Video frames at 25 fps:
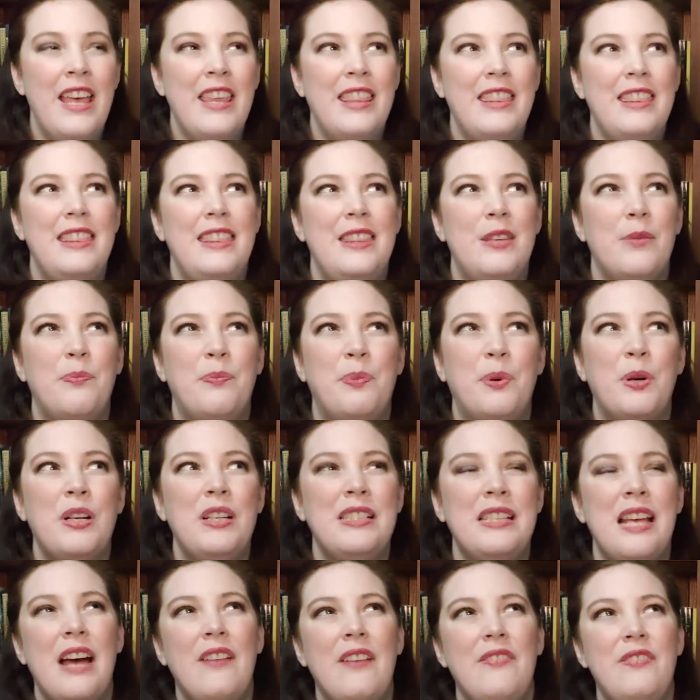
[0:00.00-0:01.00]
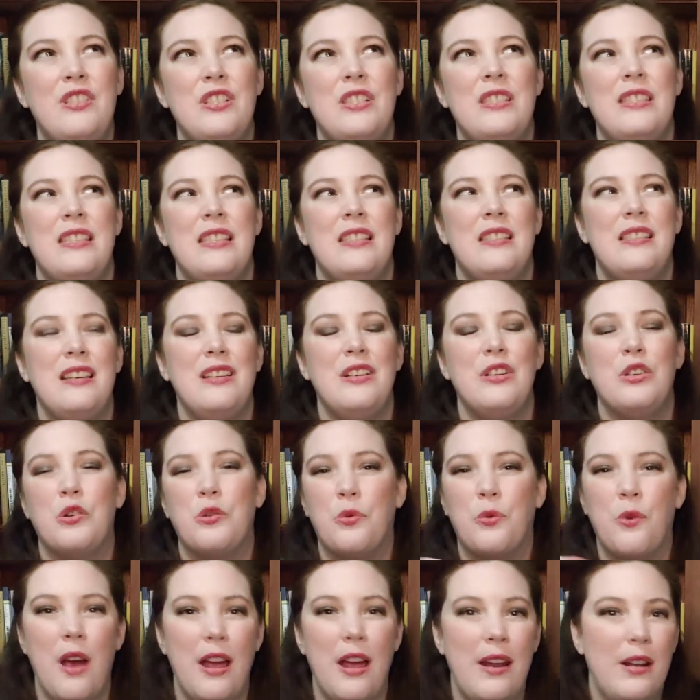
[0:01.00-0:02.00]
The books have just this
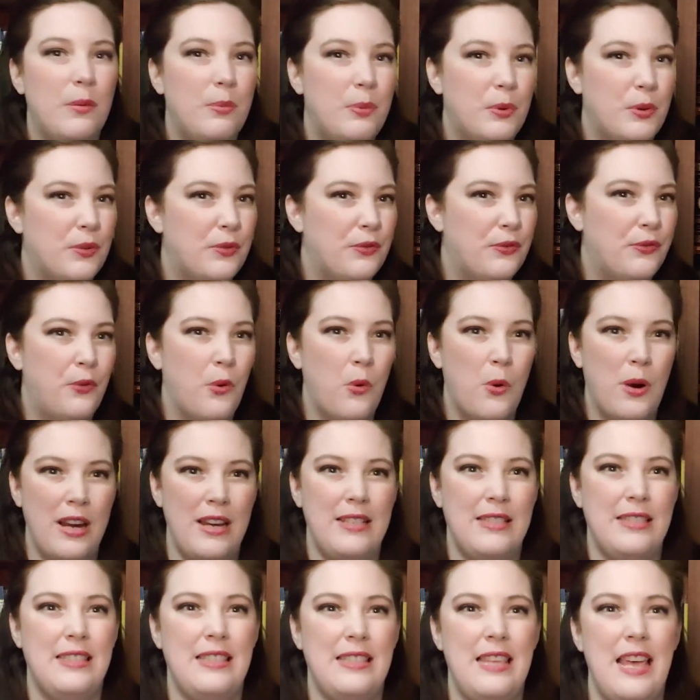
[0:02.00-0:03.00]
incredible voice.